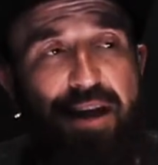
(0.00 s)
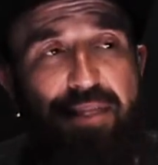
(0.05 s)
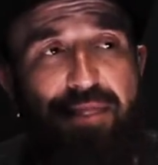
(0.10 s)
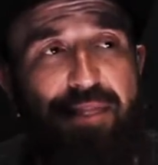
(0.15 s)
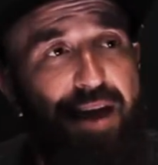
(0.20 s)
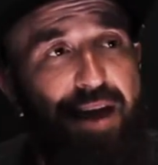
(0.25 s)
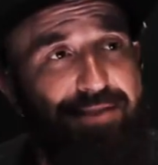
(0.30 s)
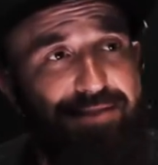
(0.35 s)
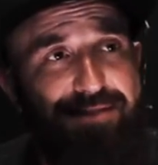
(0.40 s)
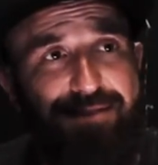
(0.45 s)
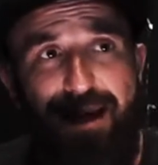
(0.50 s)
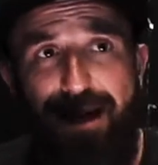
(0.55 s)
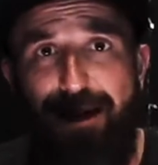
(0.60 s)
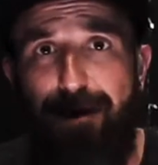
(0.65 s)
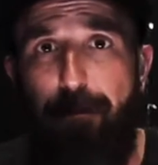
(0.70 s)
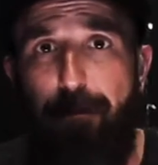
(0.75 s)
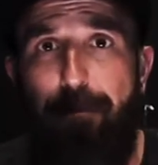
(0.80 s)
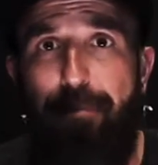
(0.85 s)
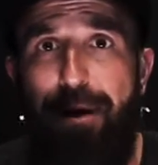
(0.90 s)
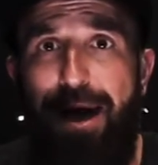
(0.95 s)
And that's not
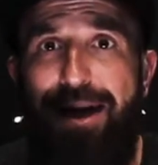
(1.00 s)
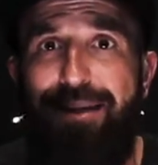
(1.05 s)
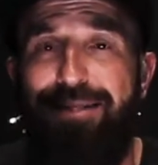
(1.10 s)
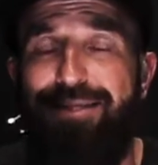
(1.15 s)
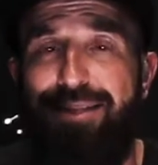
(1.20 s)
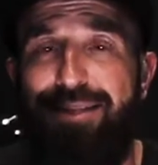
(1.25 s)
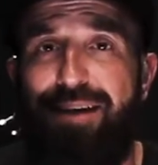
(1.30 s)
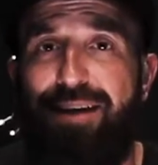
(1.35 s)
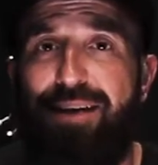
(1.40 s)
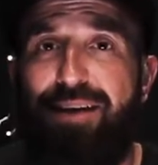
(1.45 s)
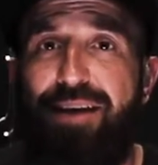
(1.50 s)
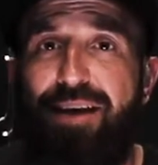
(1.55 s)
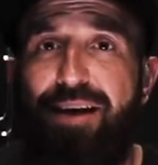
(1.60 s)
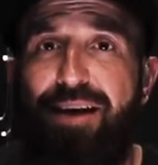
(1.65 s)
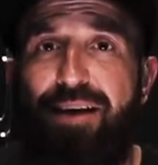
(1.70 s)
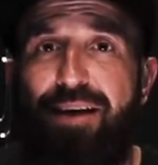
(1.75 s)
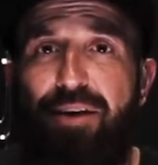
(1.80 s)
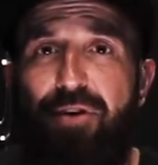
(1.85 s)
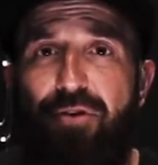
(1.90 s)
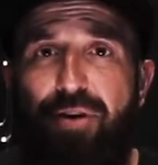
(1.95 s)
a bad thing,
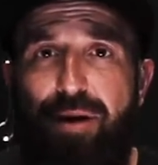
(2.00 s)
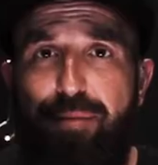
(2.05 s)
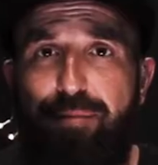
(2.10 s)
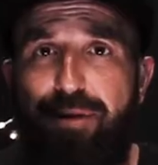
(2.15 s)
right?